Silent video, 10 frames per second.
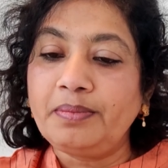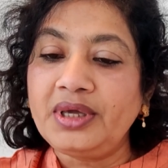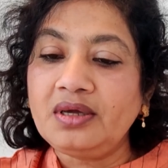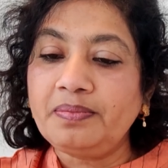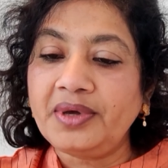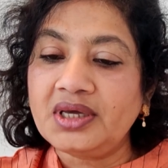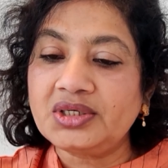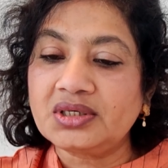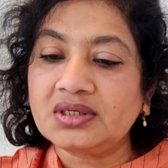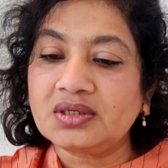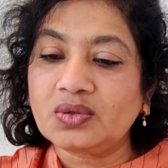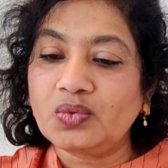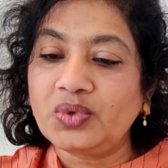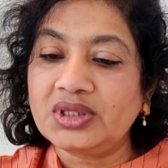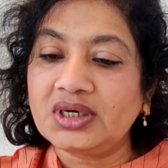being patient
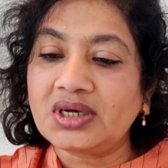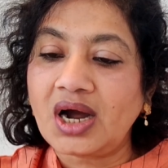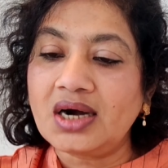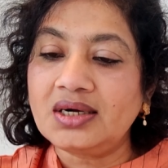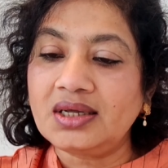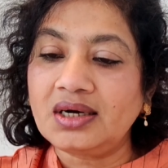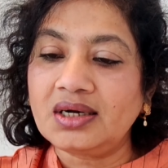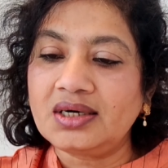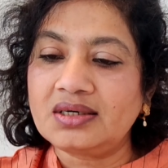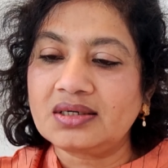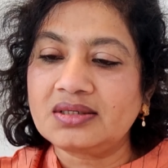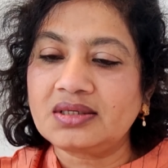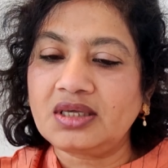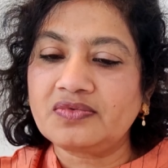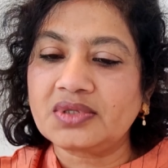with it until it
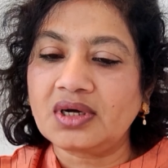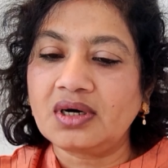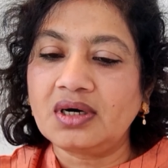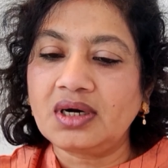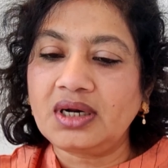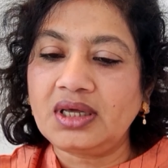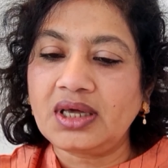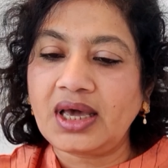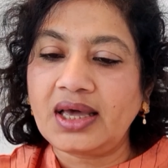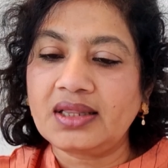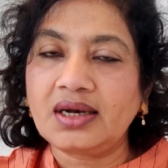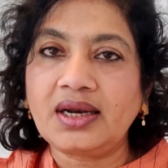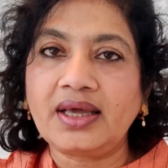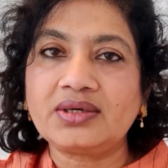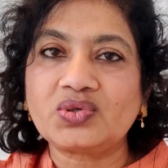receives the early and the
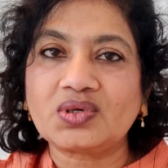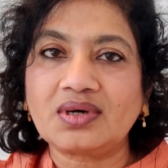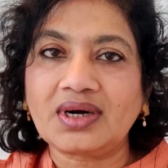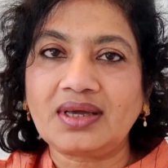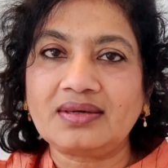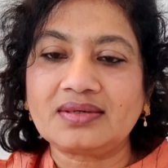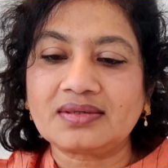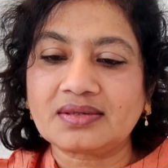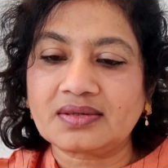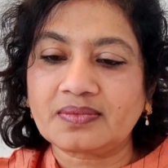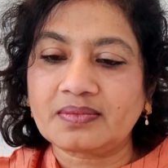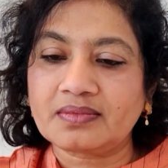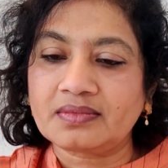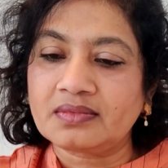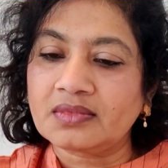late rains.
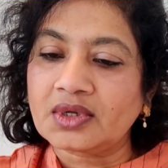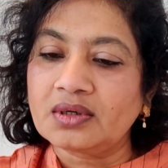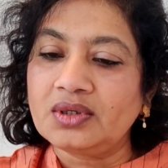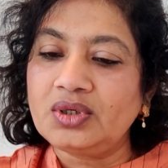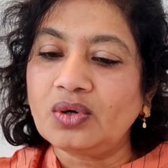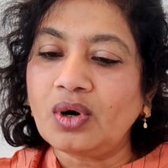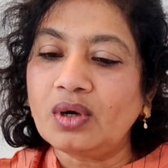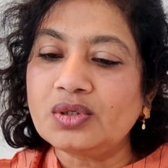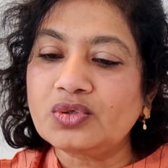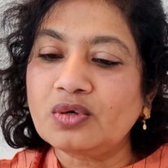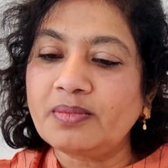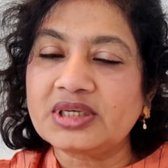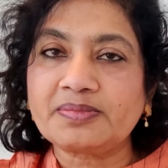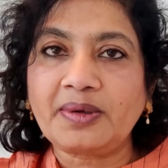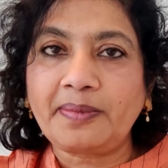You also
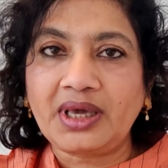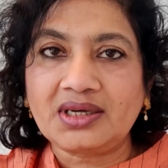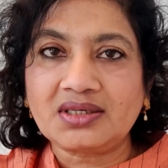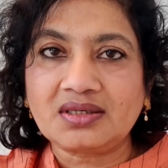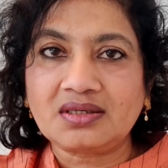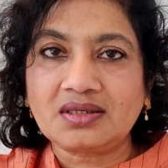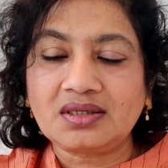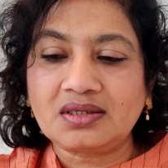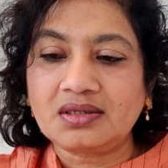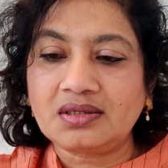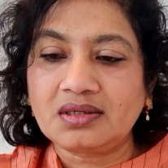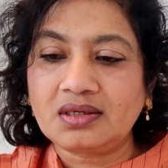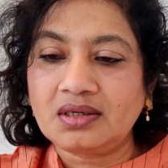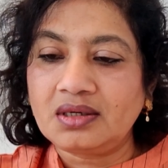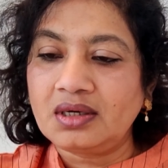must be patient.
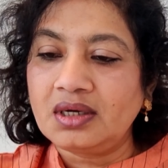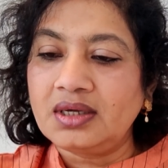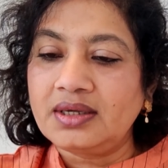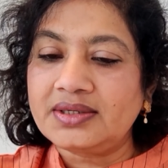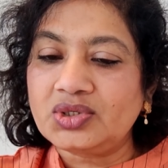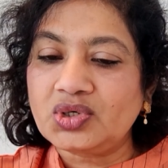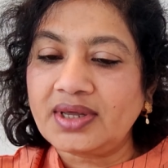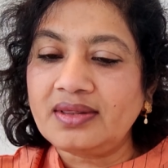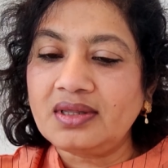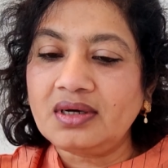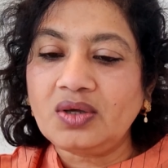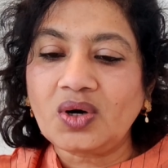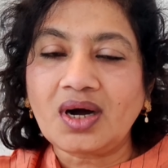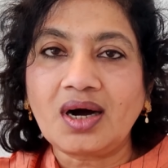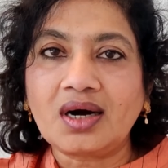Strengthen
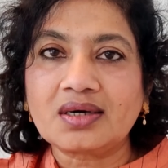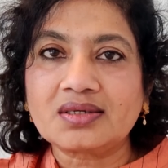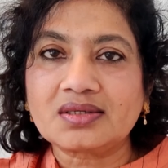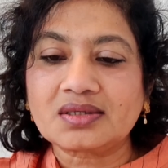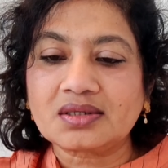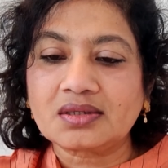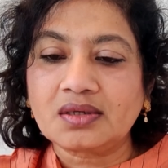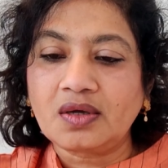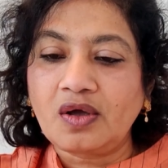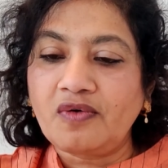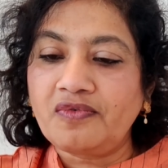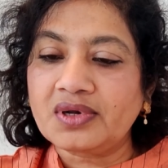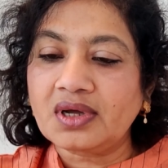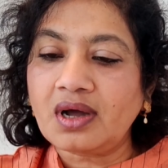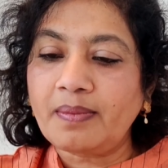your hearts,
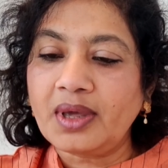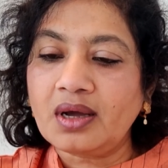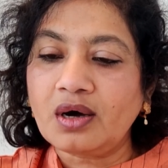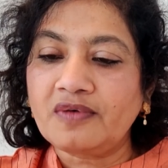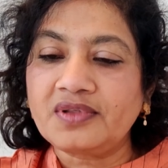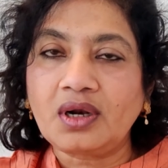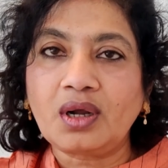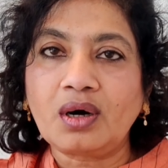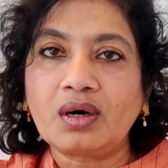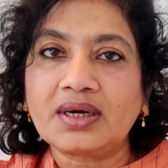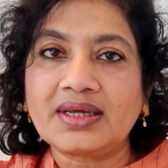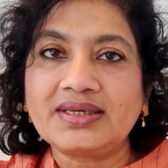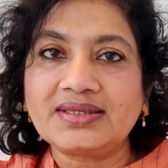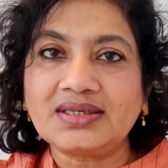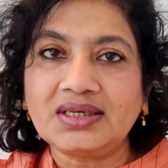for the coming of the Lord
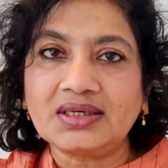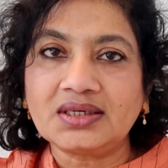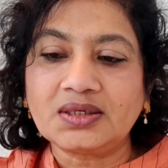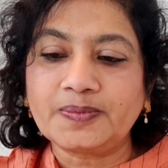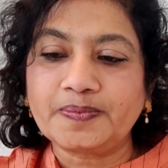is near.